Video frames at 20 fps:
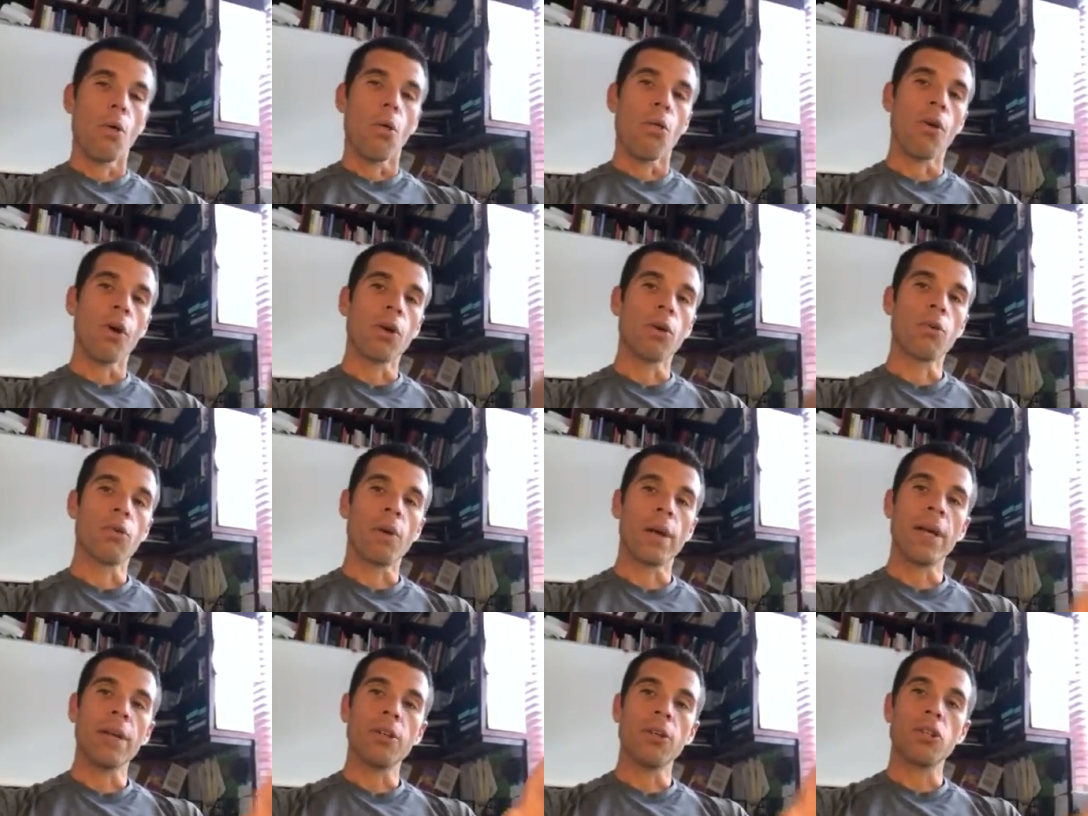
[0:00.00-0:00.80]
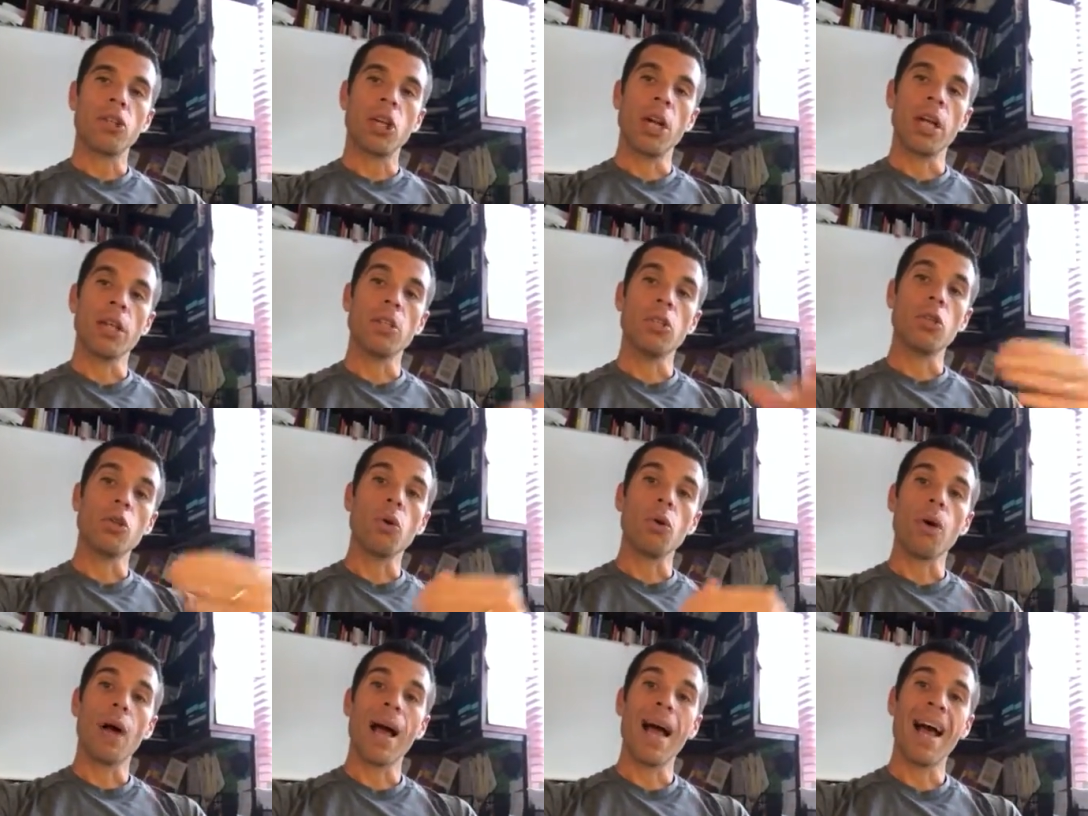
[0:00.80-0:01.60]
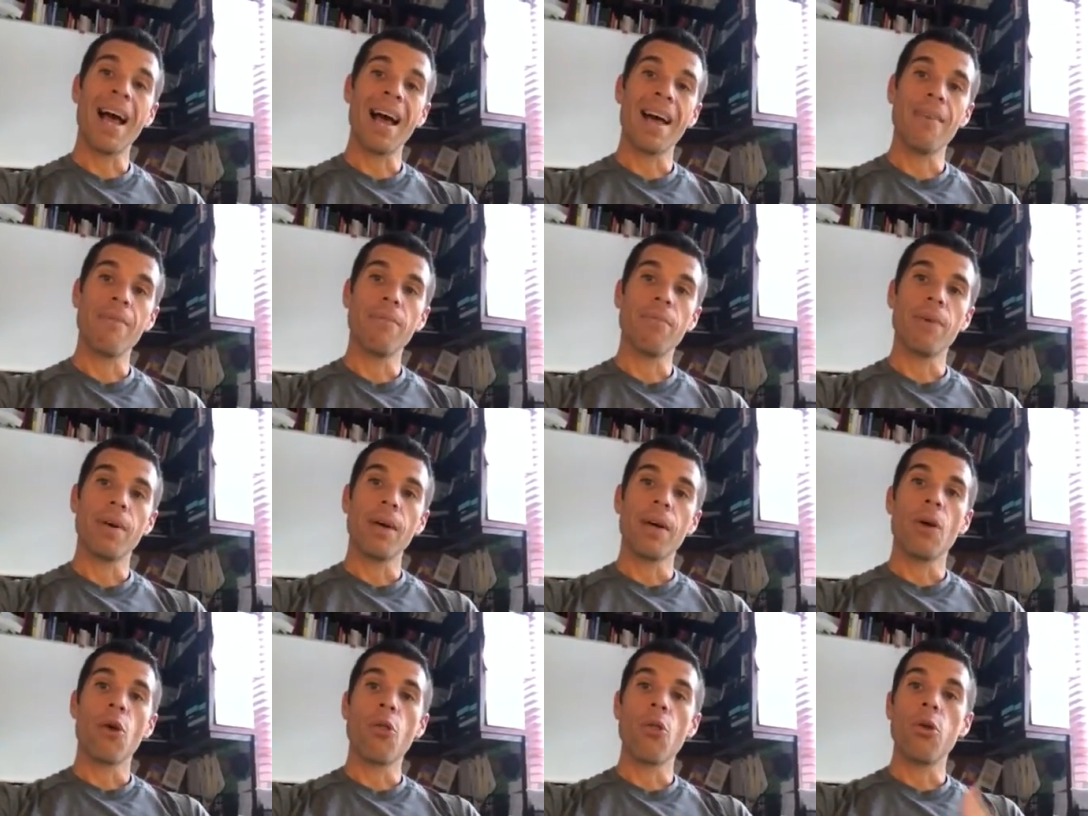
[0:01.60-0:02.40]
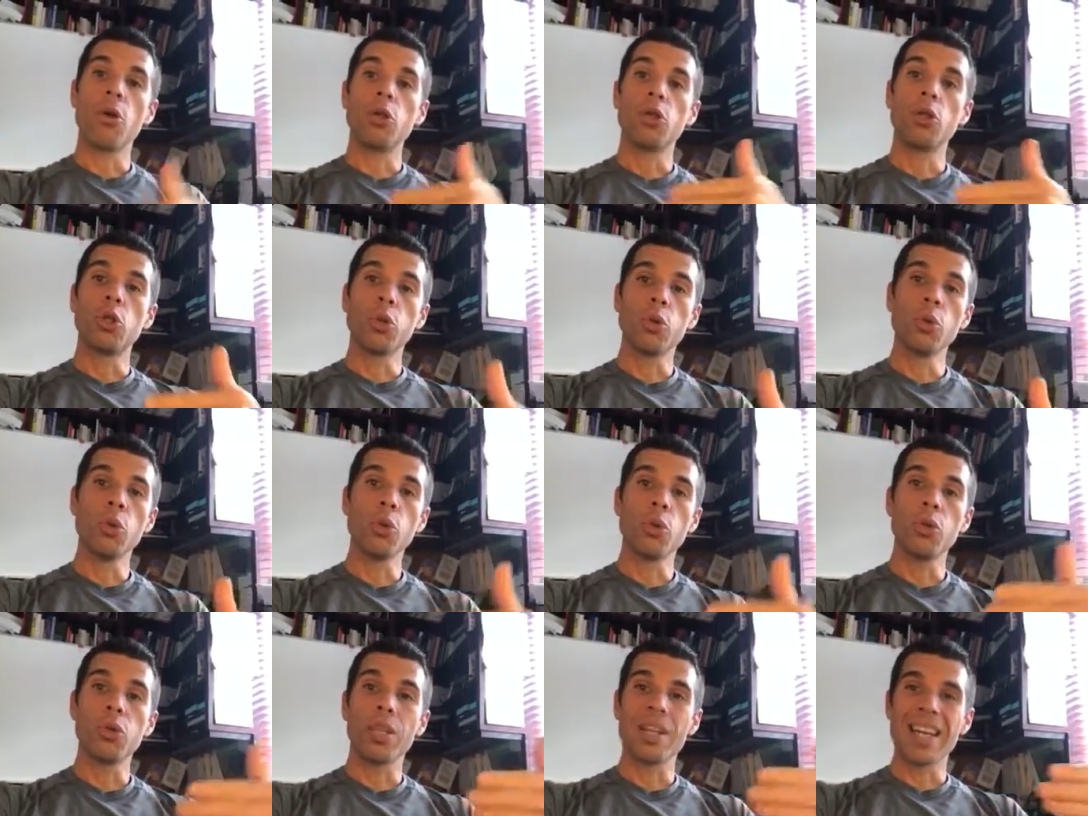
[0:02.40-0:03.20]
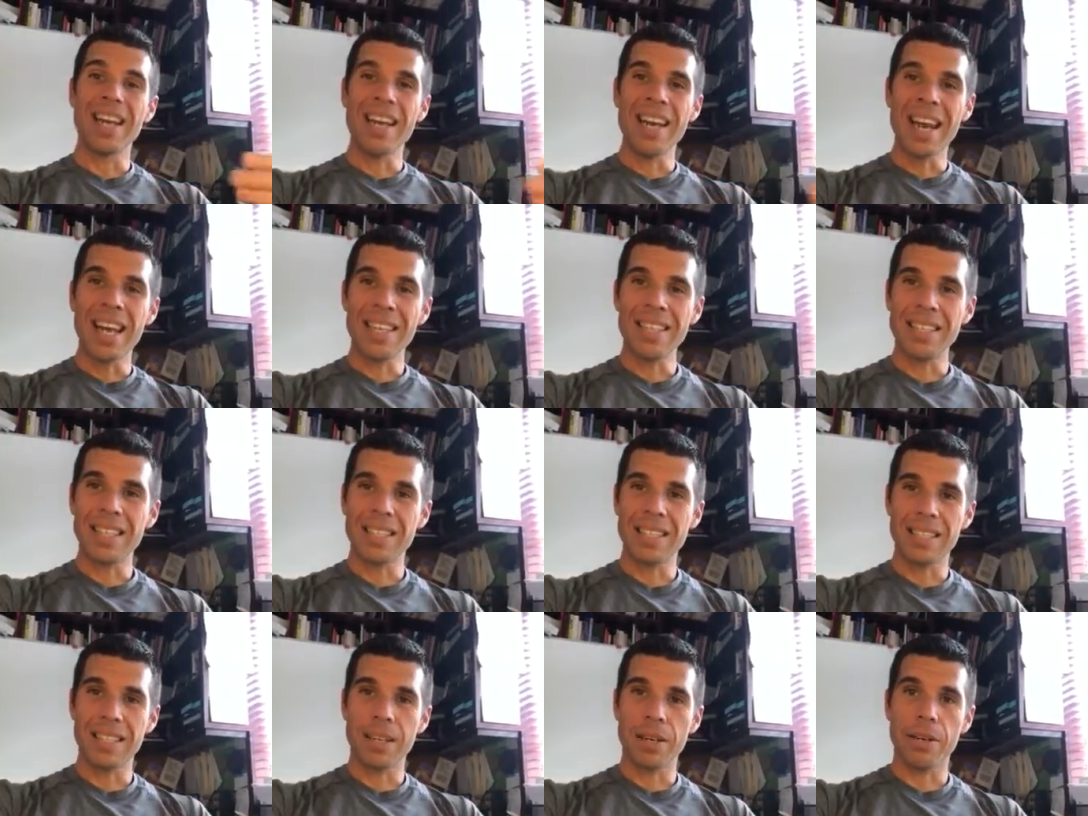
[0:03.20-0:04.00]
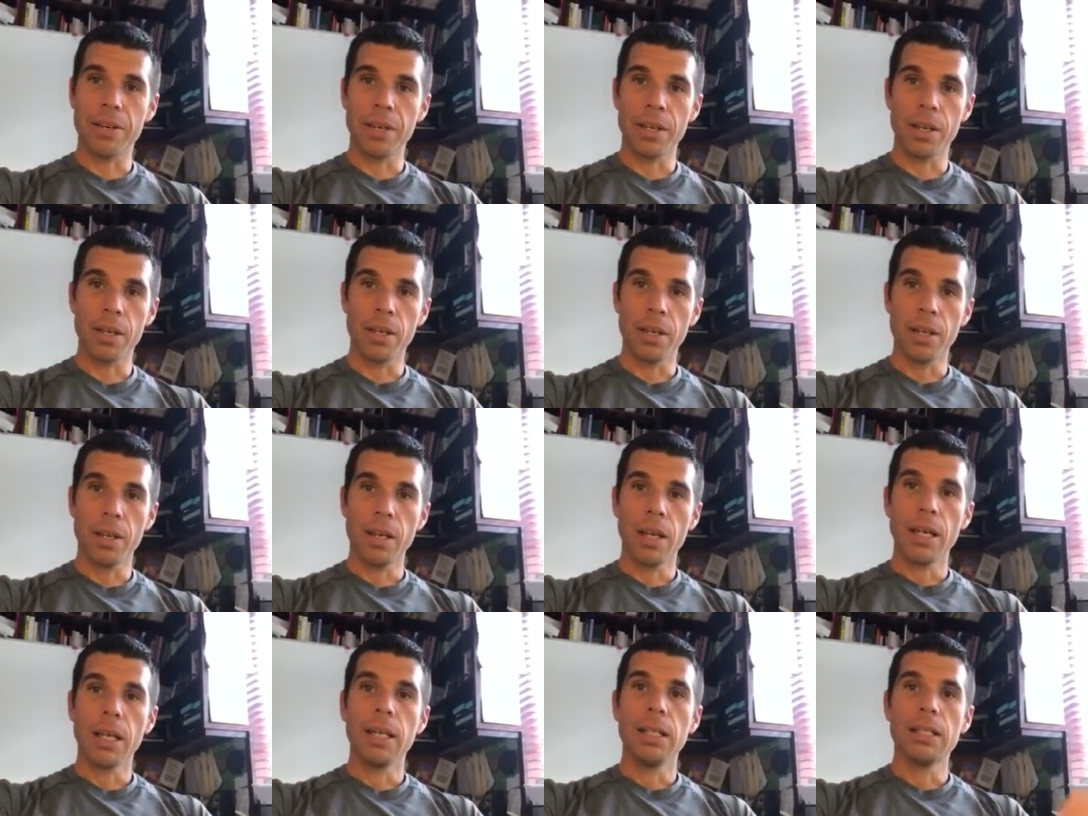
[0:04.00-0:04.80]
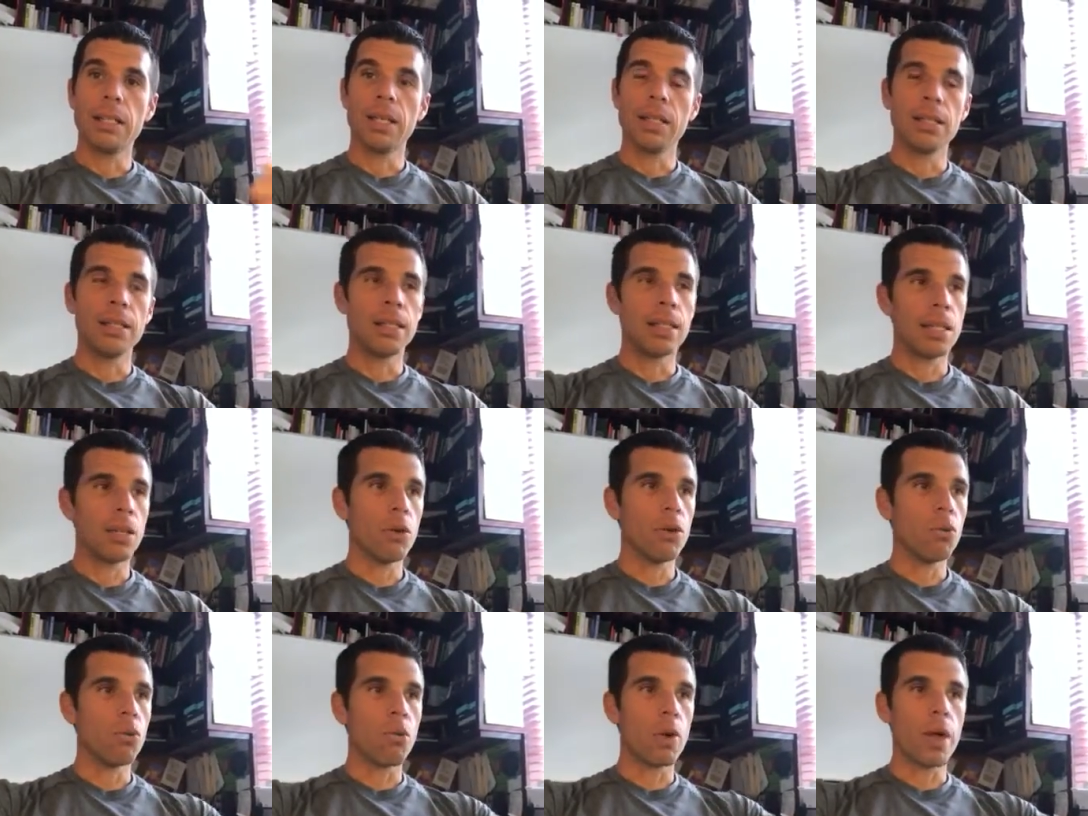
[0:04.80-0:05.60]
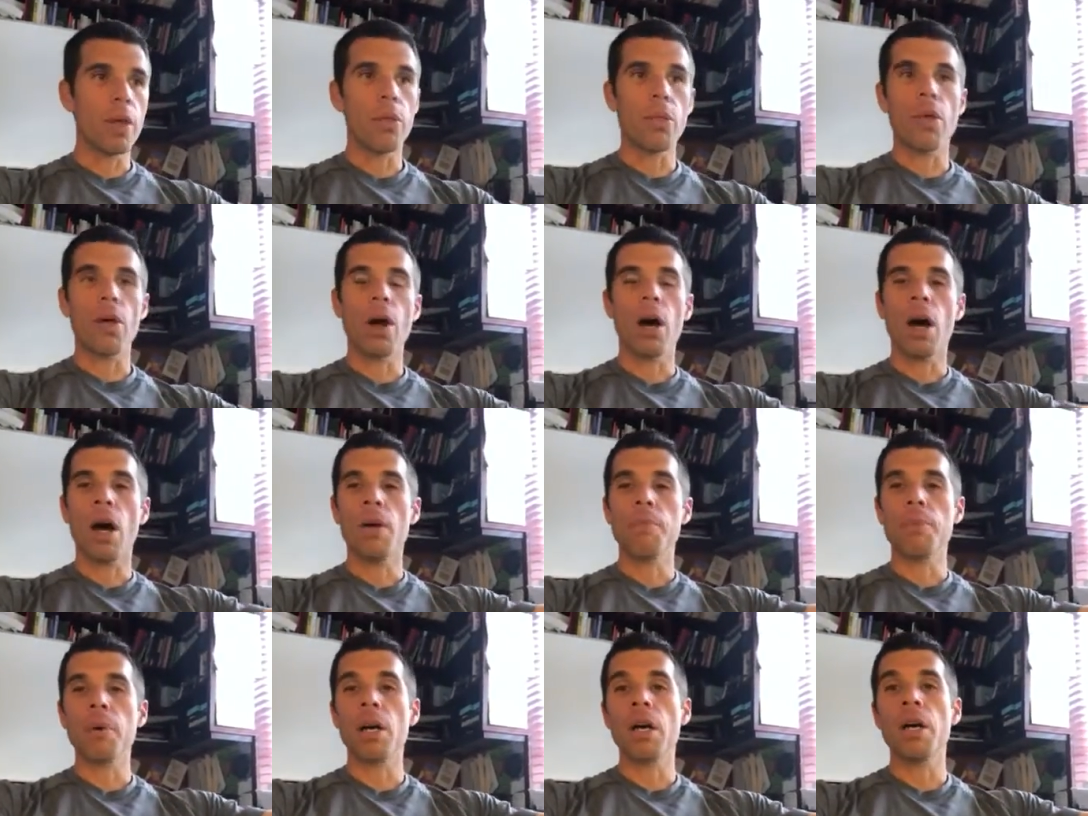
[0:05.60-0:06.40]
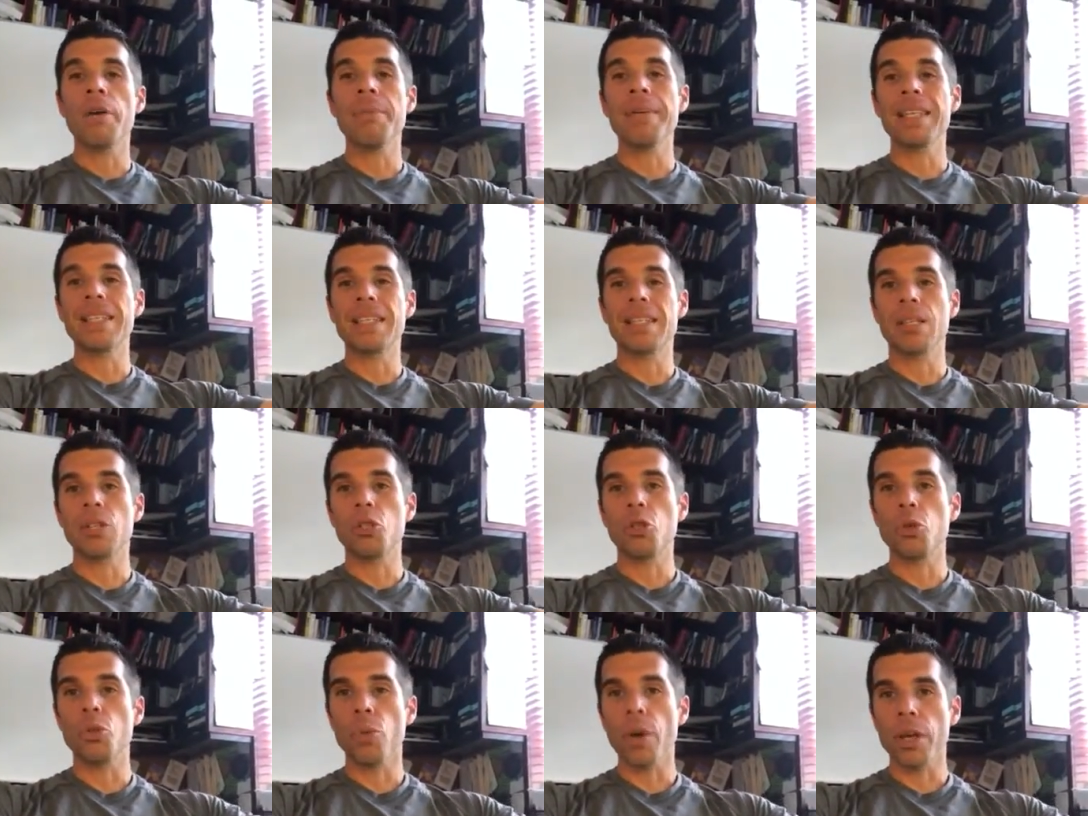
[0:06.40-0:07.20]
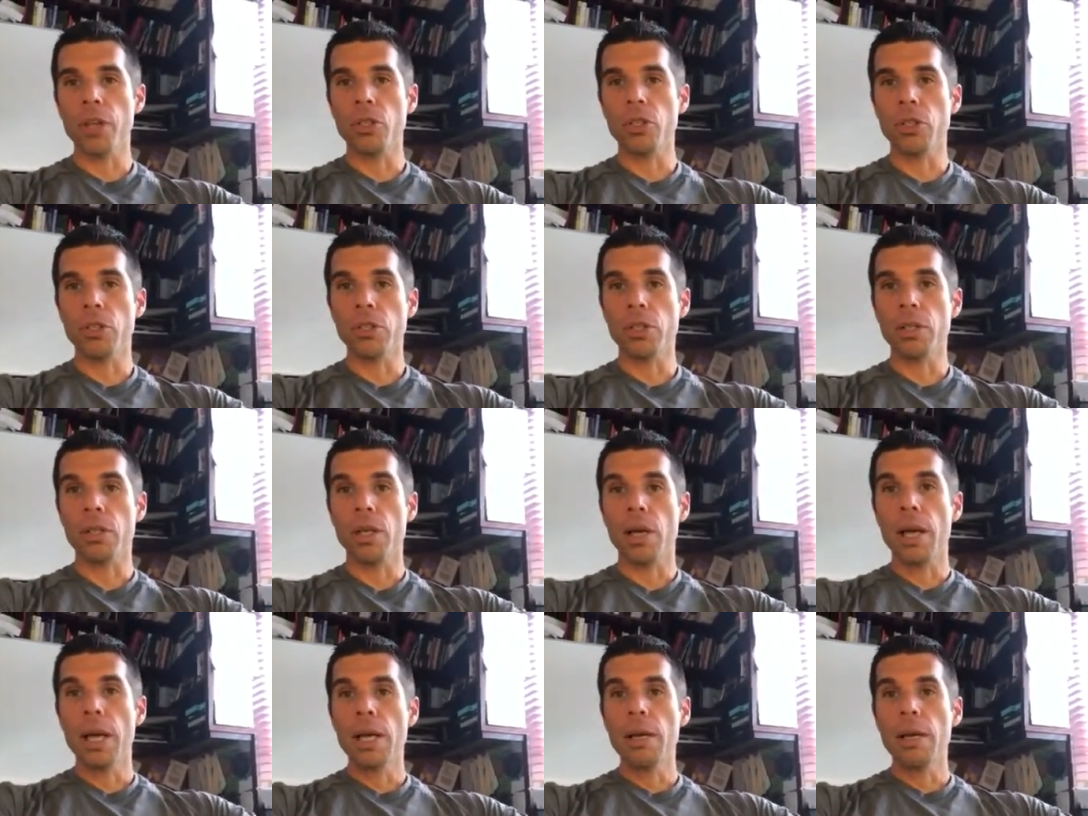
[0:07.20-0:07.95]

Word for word: the greater chance you'll have the tools necessary to deal with upcoming situations.